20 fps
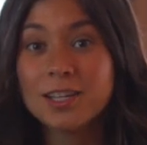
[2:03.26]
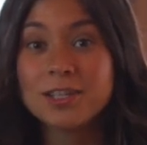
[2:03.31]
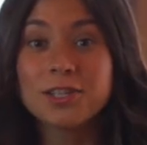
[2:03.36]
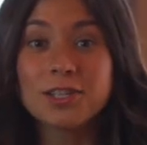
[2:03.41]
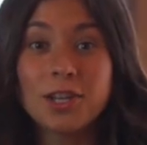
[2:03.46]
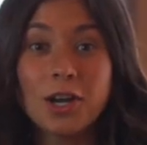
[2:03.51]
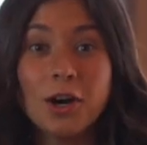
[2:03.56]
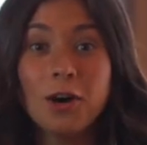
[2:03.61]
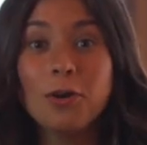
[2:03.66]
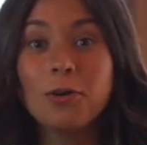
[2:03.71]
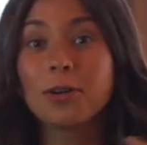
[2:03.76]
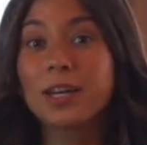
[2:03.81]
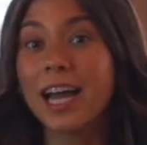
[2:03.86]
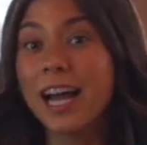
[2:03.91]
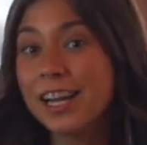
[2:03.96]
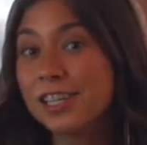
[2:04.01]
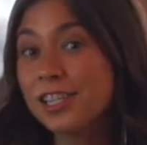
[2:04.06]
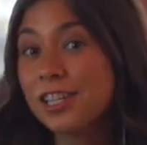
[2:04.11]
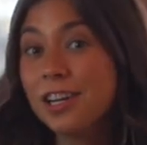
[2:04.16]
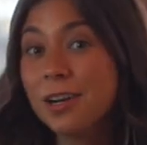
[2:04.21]
So
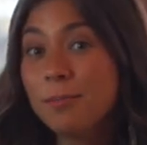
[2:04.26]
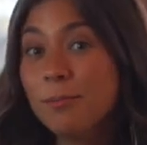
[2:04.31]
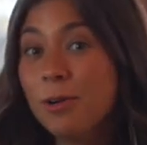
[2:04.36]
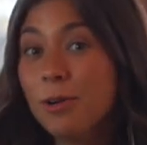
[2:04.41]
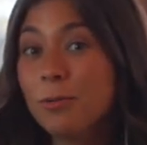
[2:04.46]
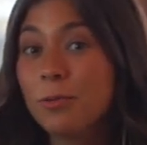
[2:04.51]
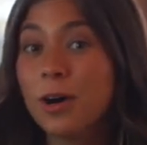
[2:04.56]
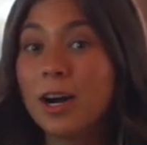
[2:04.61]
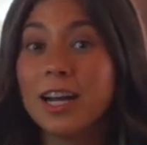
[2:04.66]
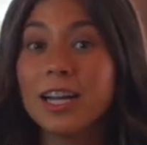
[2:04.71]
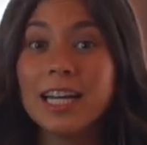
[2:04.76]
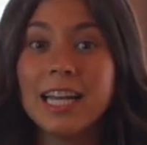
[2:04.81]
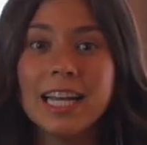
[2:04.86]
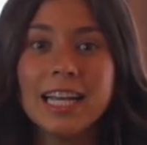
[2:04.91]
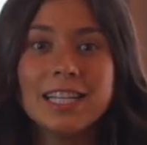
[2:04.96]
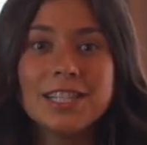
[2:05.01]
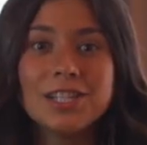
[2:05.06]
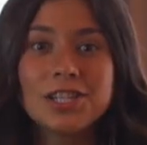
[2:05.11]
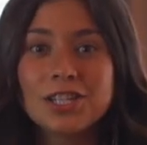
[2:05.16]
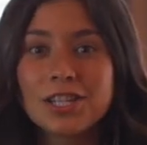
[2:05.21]
gadget number one
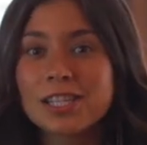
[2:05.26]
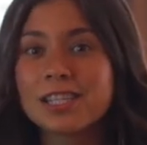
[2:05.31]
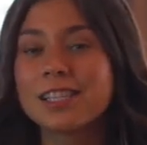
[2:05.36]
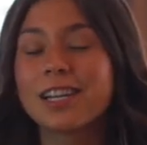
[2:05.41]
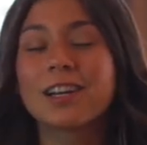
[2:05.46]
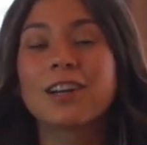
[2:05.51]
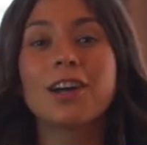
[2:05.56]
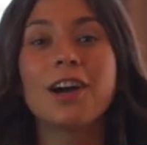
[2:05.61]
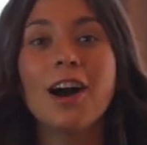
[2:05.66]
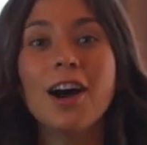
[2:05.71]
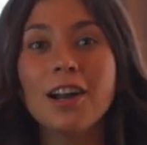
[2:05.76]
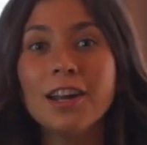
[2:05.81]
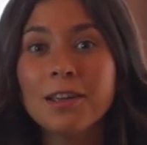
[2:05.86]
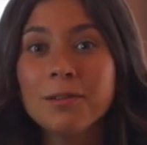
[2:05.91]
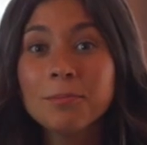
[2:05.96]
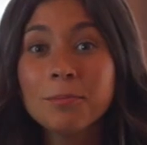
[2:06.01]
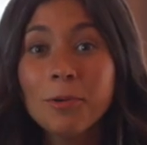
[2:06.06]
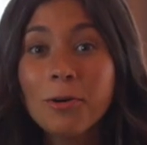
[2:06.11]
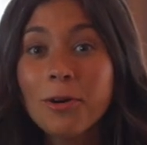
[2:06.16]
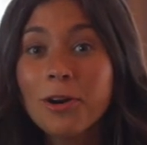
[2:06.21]
is just a
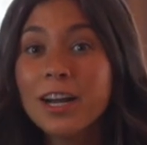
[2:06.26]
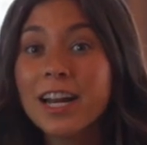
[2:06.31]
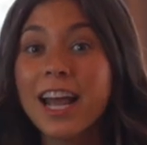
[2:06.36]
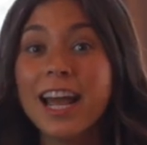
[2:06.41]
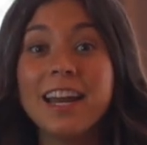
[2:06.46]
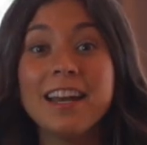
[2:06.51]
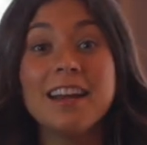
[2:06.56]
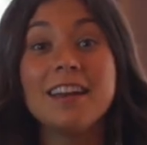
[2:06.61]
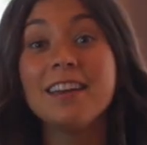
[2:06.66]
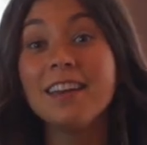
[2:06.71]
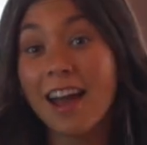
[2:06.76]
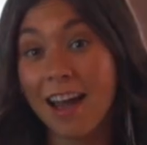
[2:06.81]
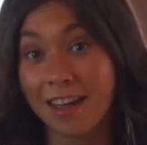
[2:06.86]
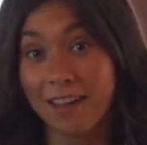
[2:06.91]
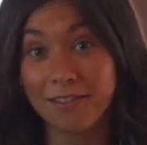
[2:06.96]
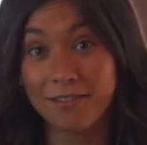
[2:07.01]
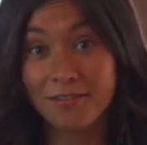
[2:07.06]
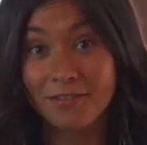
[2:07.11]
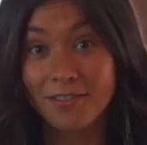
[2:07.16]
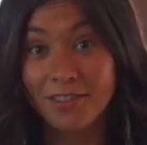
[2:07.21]
cutting board and a
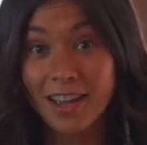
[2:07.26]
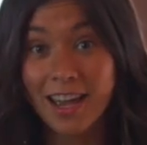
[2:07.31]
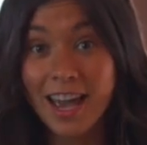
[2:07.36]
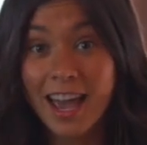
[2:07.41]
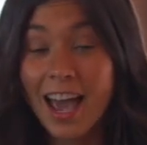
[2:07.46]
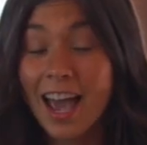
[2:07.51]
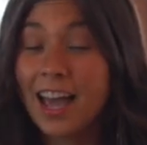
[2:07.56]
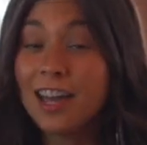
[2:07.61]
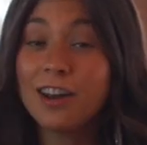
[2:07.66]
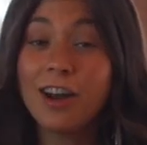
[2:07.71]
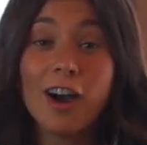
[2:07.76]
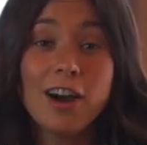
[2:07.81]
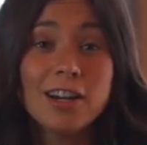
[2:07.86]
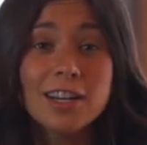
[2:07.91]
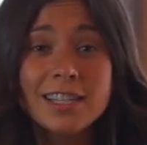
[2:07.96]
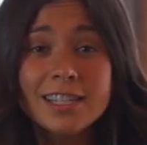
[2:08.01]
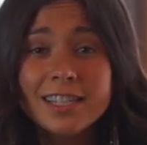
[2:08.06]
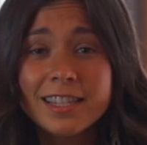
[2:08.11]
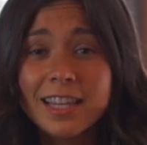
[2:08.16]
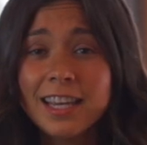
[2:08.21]
knife. And
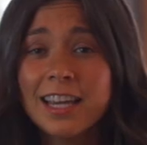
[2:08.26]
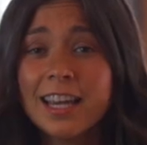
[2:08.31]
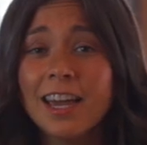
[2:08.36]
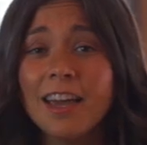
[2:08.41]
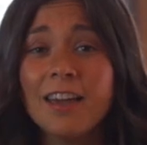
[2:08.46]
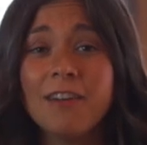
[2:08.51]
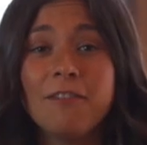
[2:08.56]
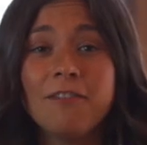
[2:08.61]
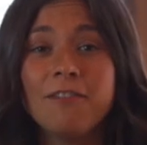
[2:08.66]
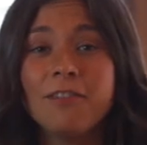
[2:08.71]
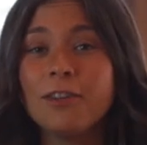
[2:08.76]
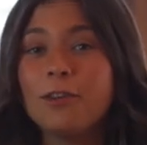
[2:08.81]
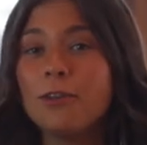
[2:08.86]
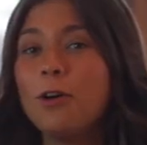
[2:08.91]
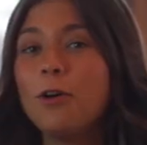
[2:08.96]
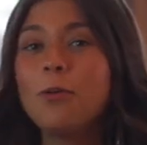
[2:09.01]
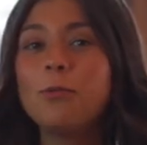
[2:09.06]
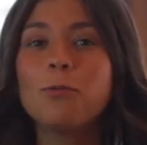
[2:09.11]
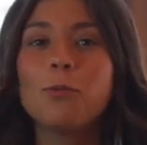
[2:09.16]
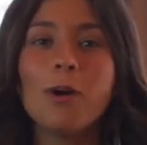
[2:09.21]
honestly, if you
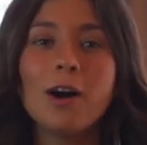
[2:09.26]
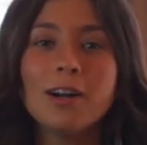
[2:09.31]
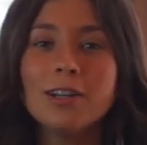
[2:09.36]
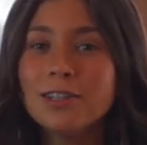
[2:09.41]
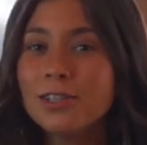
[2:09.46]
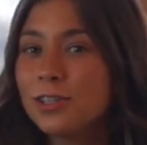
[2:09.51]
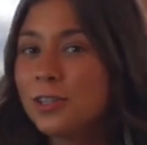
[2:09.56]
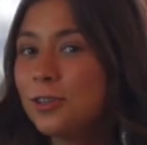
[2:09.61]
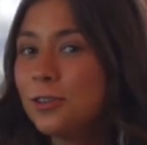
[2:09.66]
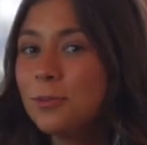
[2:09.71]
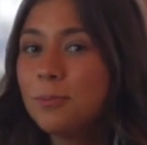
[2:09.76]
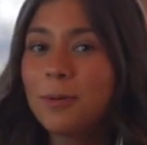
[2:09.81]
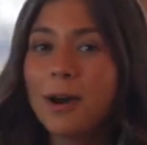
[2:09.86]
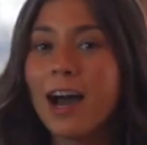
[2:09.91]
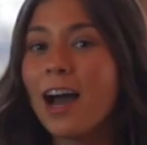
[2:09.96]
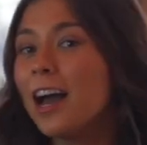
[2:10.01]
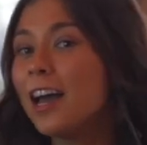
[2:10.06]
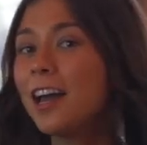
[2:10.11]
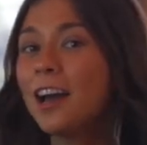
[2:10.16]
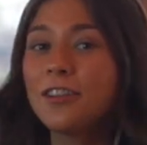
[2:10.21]
don't want to
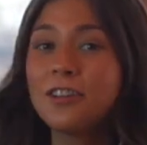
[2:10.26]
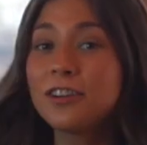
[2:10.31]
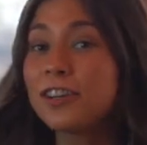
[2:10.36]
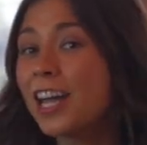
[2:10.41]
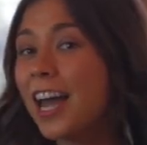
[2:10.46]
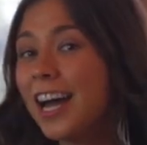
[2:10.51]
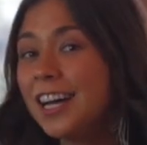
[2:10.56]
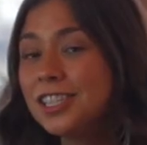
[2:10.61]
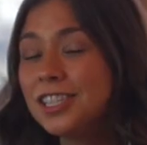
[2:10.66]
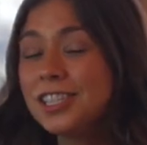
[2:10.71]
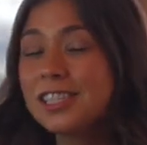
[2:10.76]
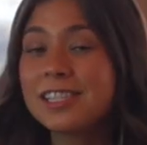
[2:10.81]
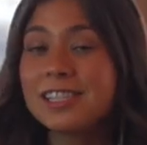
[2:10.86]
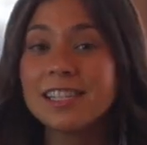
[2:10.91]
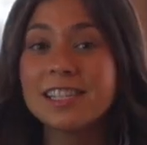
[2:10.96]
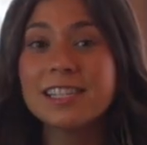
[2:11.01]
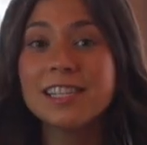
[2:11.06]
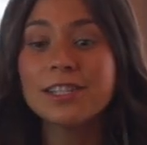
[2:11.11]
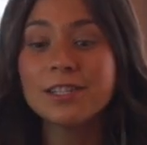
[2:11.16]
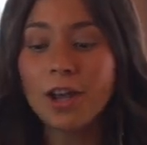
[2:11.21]
buy other gadgets,
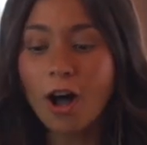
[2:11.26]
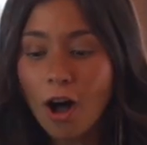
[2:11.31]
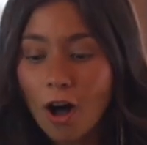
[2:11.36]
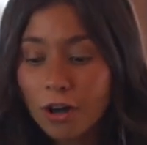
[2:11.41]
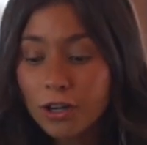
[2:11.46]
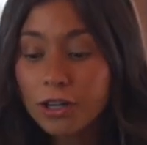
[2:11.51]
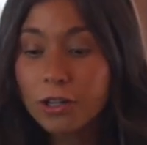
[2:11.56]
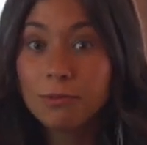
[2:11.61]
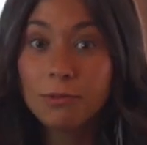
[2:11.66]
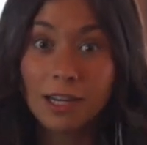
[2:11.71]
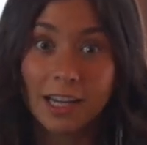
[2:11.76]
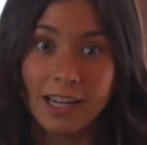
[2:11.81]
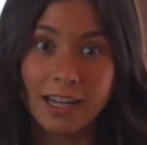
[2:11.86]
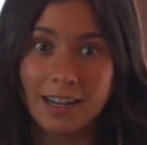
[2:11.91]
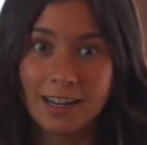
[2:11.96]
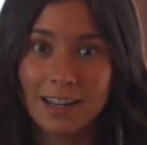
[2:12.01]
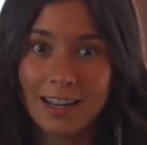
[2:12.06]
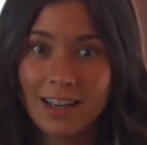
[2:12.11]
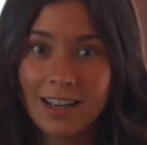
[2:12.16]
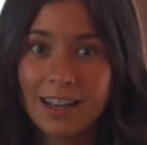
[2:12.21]
this is all you
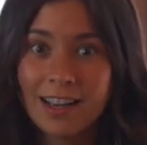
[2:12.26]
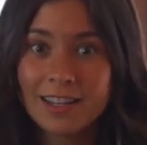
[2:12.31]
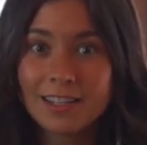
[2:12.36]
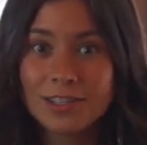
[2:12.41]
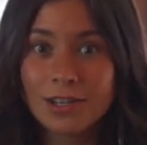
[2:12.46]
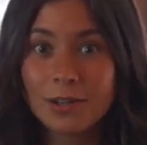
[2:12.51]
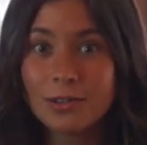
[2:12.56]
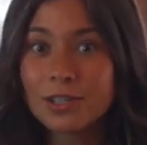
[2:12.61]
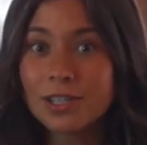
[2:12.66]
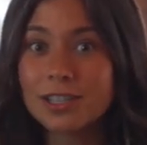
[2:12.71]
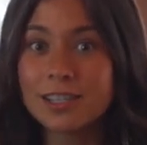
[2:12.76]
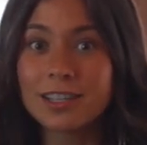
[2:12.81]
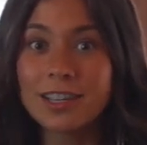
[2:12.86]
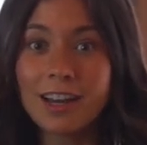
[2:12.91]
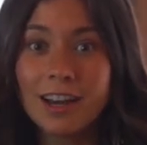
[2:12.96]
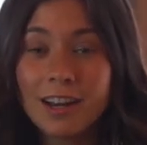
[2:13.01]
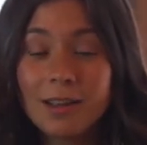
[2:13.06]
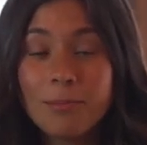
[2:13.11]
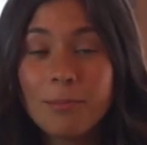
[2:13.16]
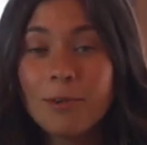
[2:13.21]
need. So just a
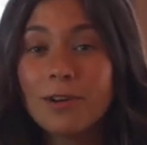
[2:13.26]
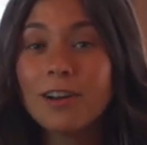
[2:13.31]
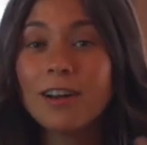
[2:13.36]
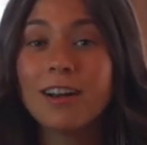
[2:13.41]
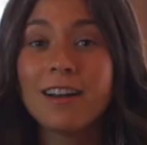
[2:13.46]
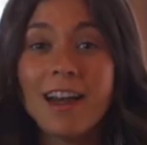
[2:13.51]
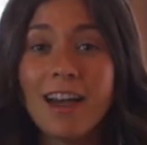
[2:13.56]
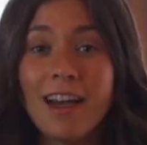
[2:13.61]
cutting board and a